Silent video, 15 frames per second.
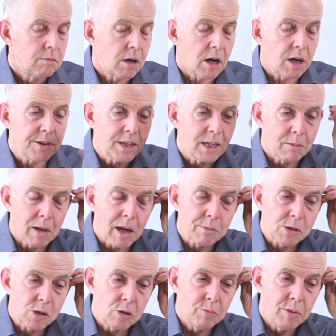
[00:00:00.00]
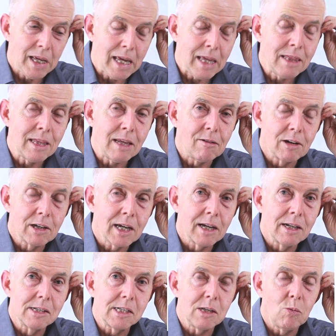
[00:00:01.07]
I think maps should be in there. I
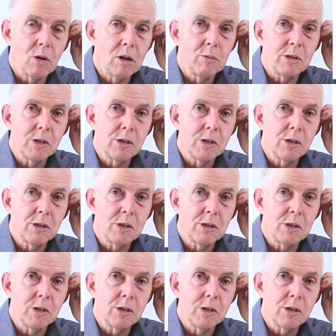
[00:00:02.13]
can't see why we